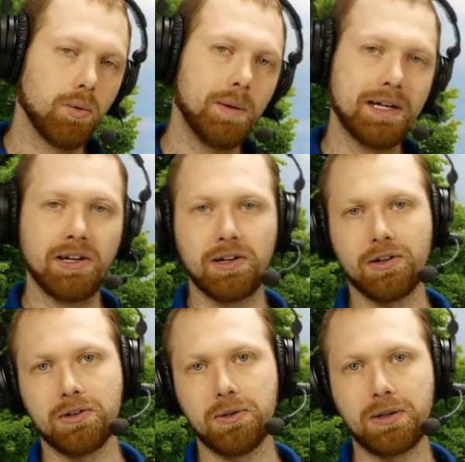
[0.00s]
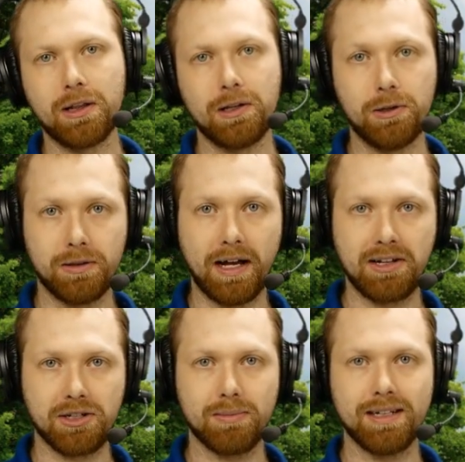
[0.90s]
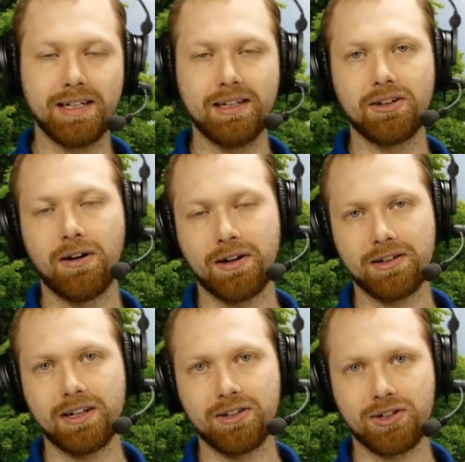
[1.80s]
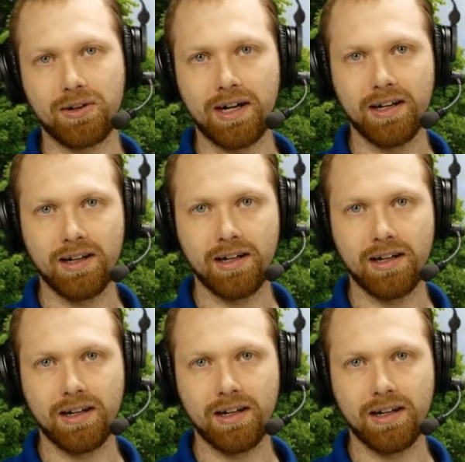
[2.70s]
we can conclude that the New Testament is honest history.